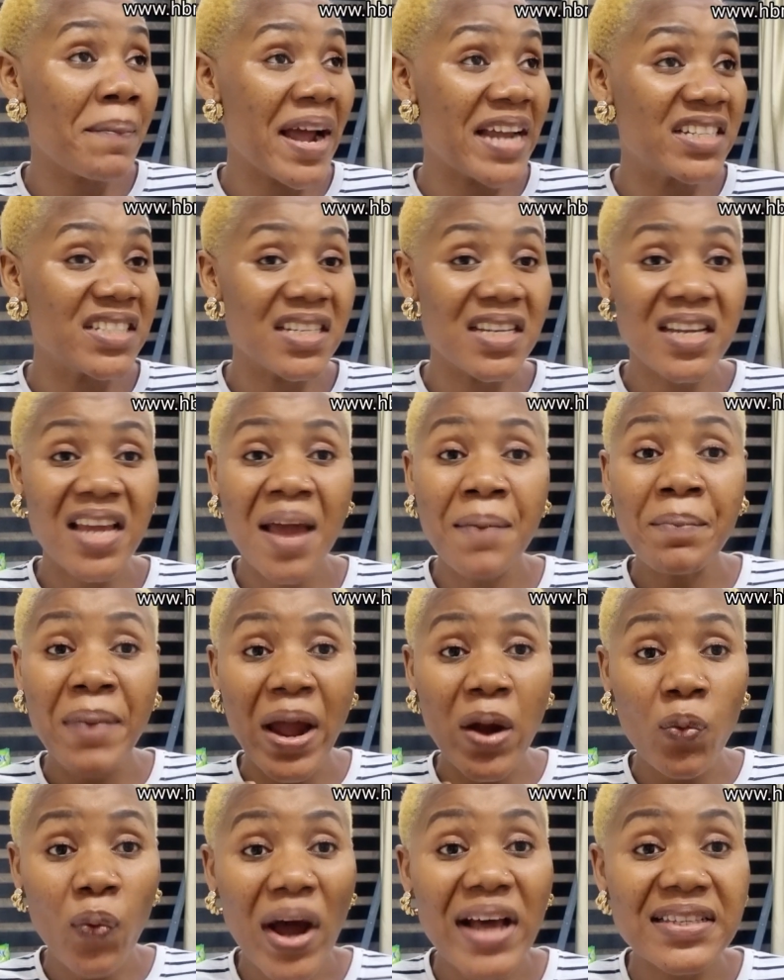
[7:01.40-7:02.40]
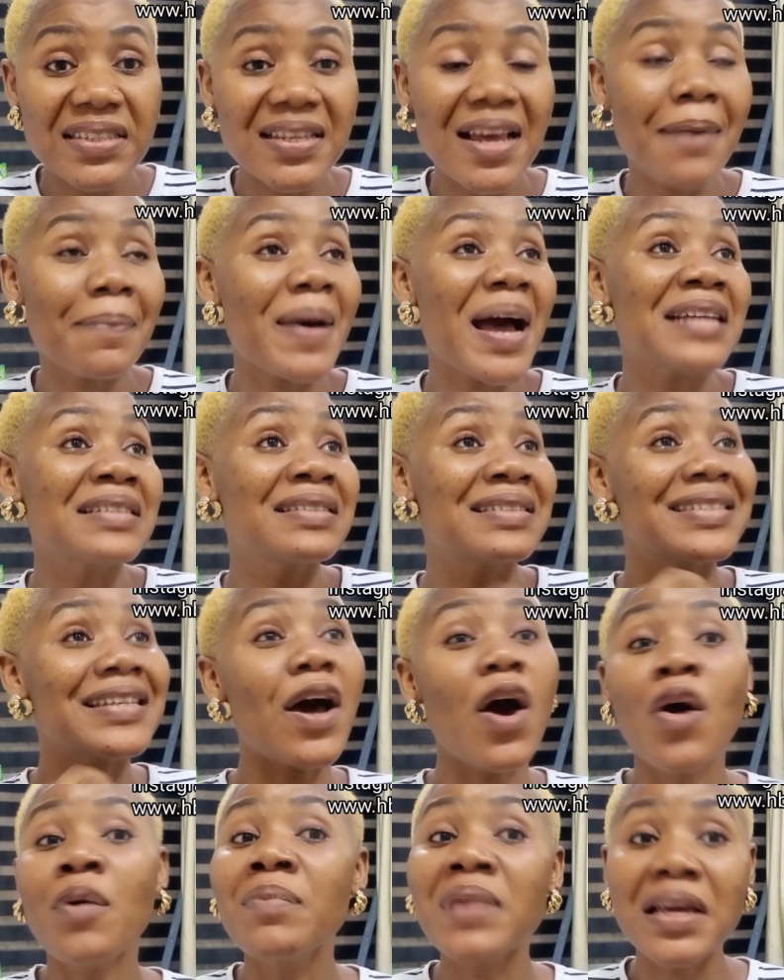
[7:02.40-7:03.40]
my DM, my WhatsApp, and
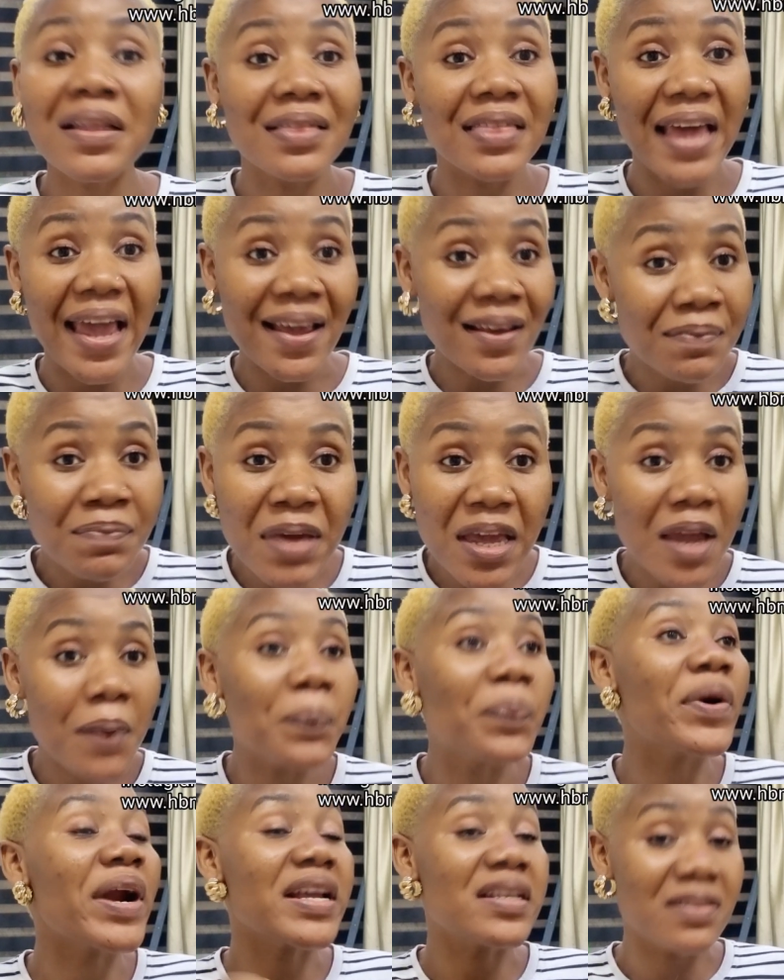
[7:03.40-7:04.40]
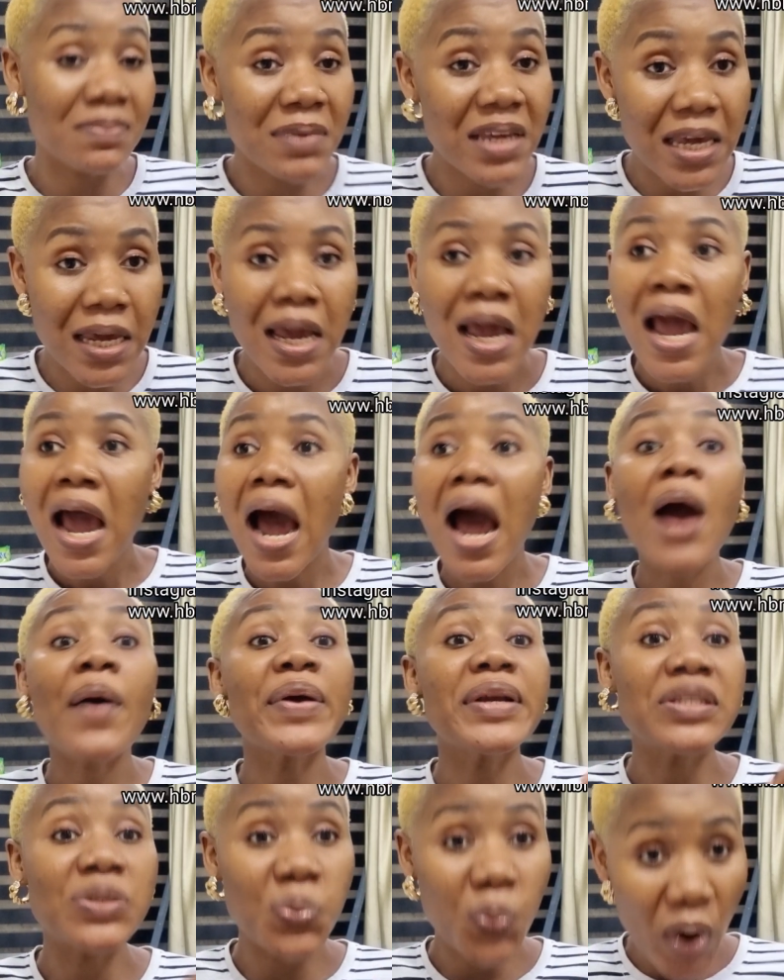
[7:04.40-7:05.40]
tell me, thank me, praise me
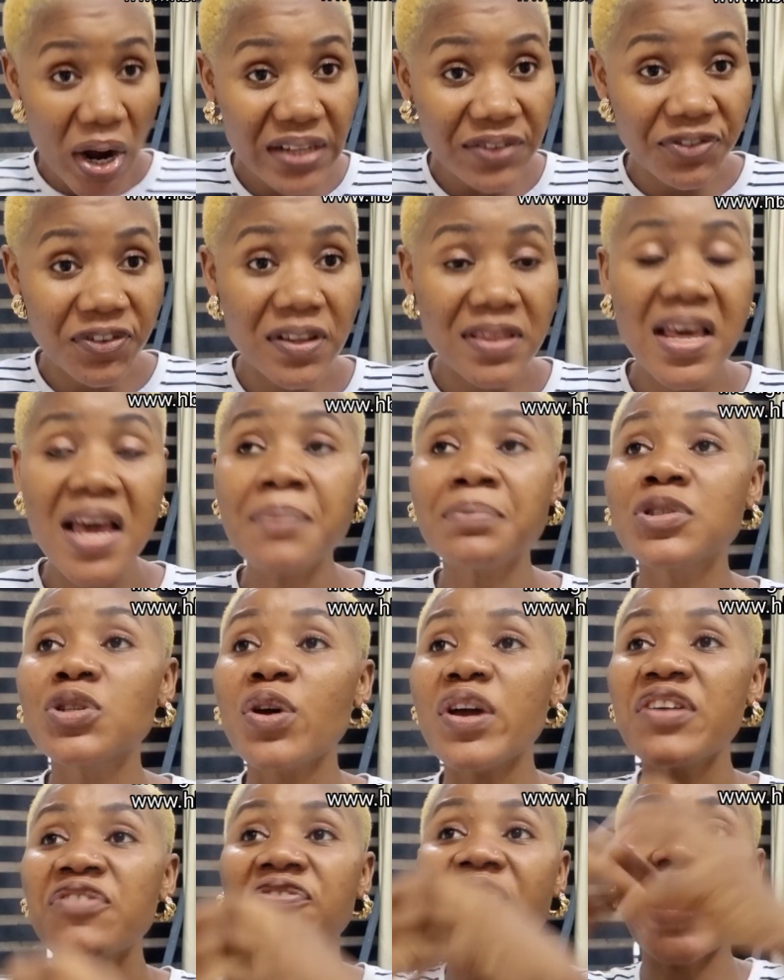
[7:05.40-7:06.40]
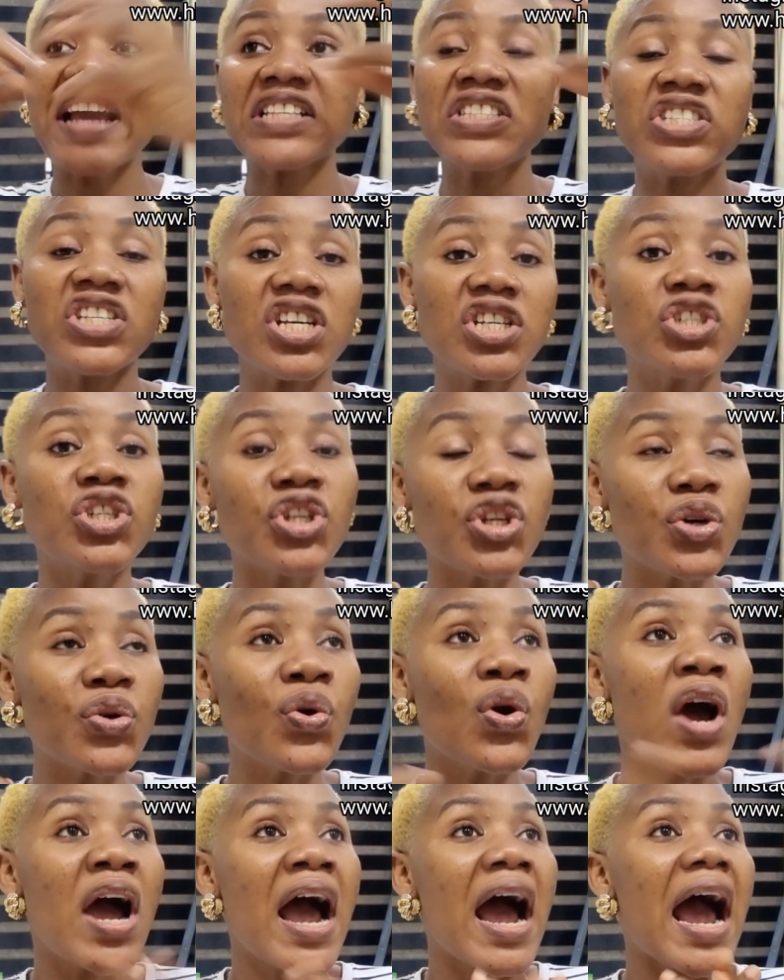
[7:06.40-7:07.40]
how it worked for them. So if I teach
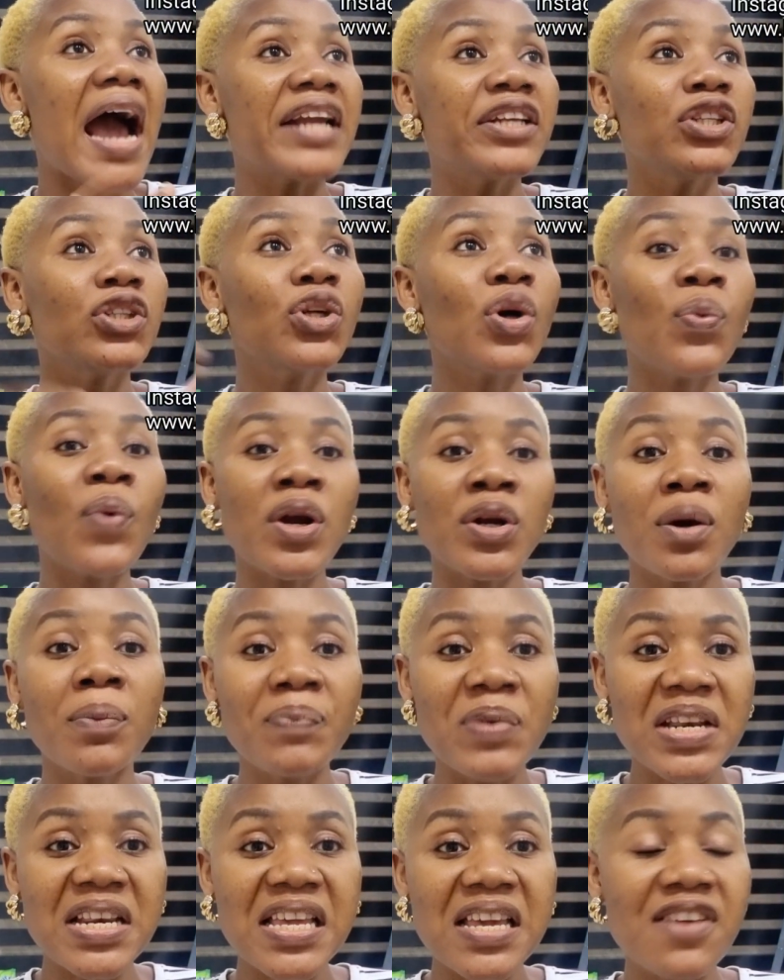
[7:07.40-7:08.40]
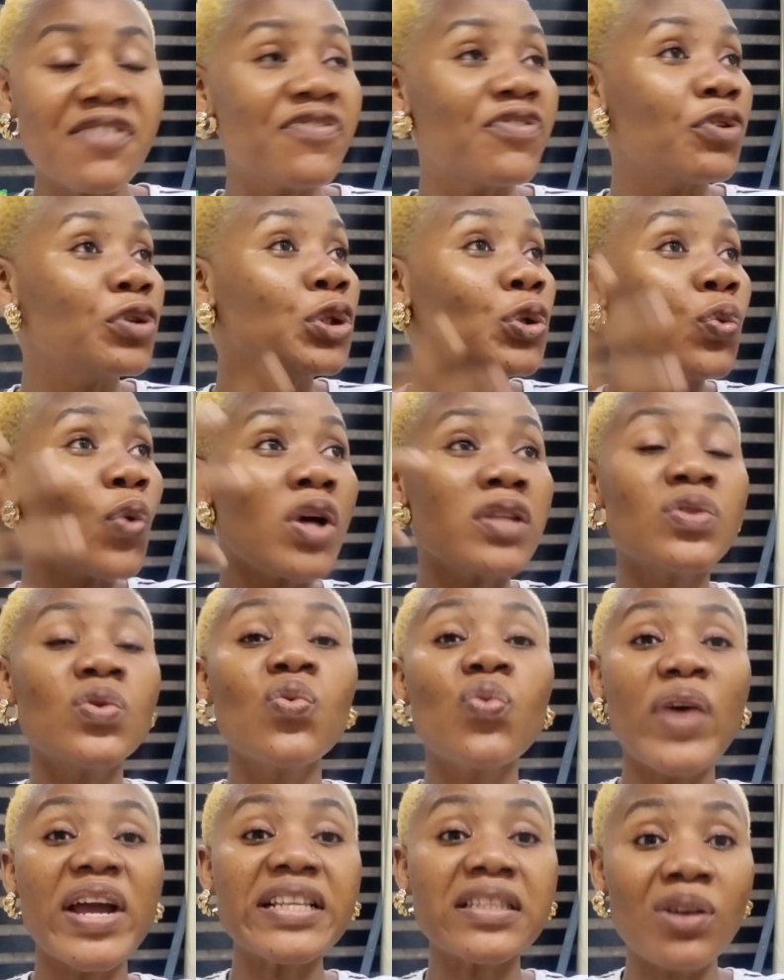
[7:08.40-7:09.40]
you and you don't want to believe, or you want
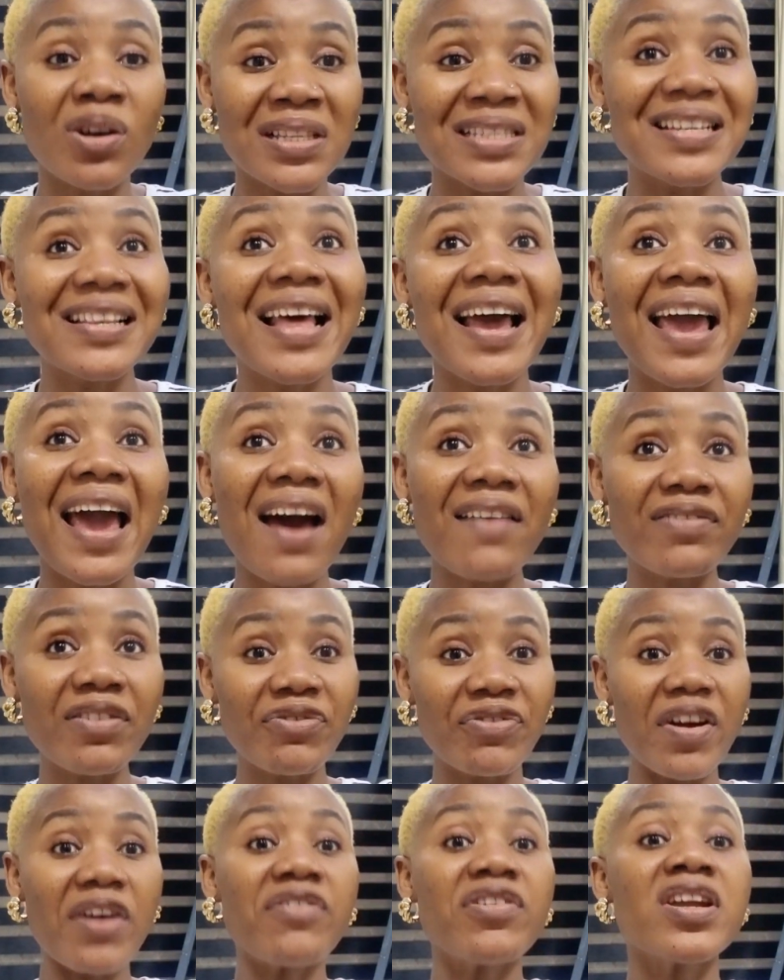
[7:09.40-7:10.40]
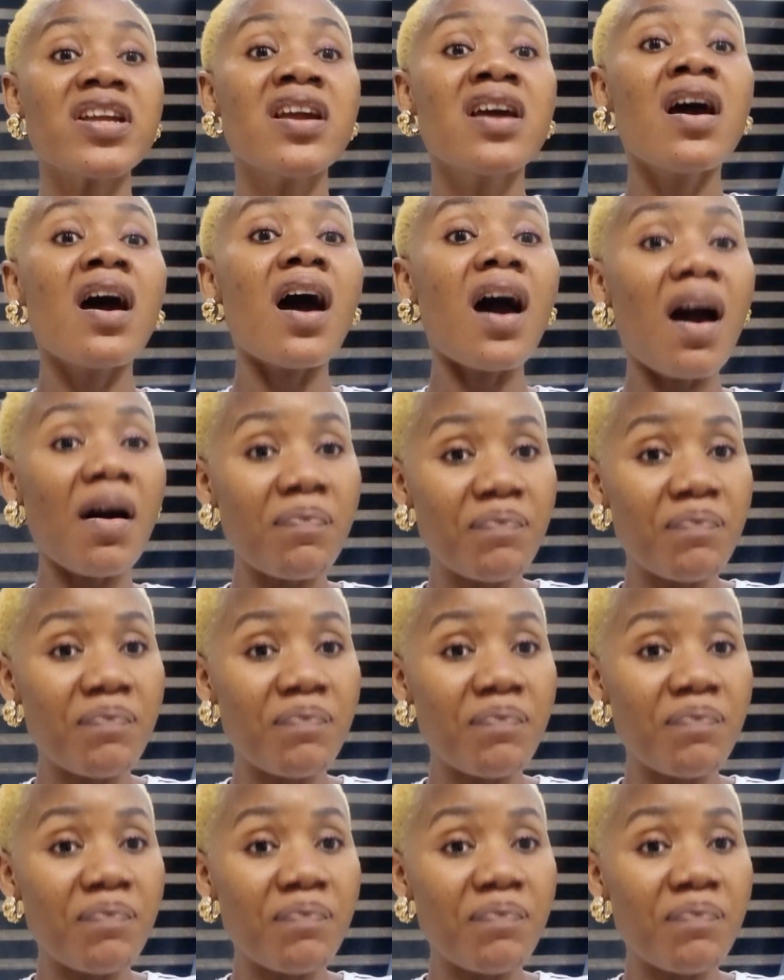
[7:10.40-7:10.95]
to wait until I have a very